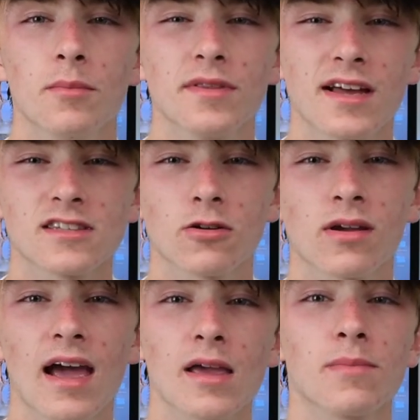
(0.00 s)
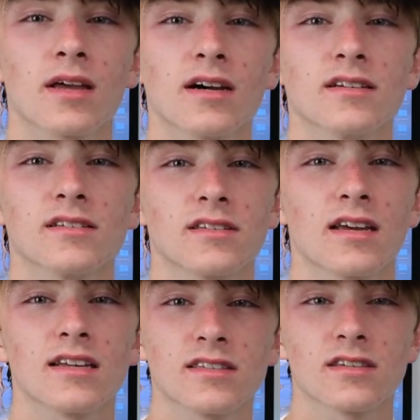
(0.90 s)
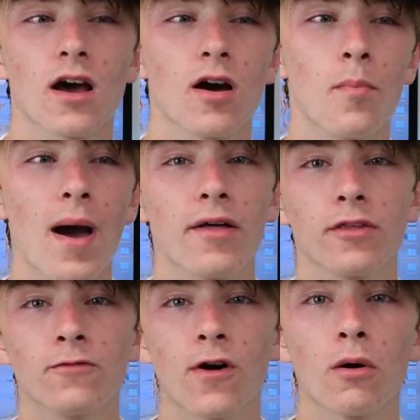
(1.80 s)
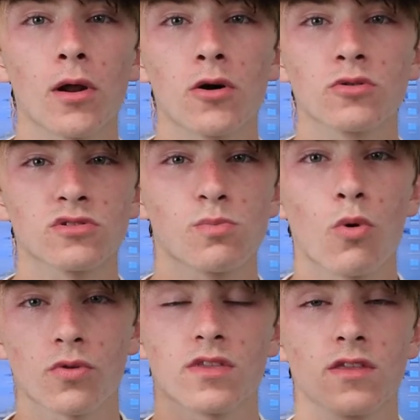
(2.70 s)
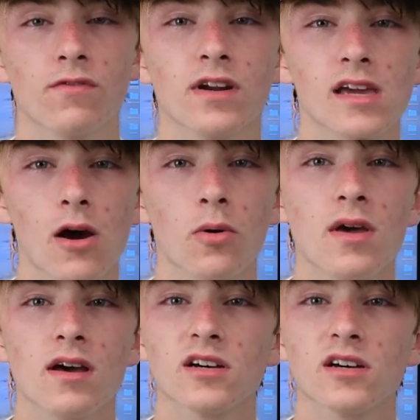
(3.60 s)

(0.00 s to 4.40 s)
but that's okay because it's about the photos more than the video.